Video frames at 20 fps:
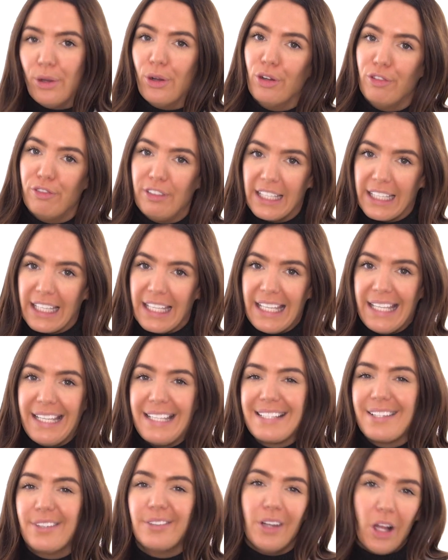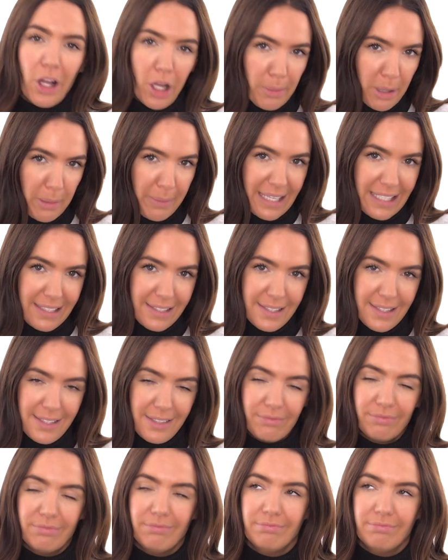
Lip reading: of linkies are my mates.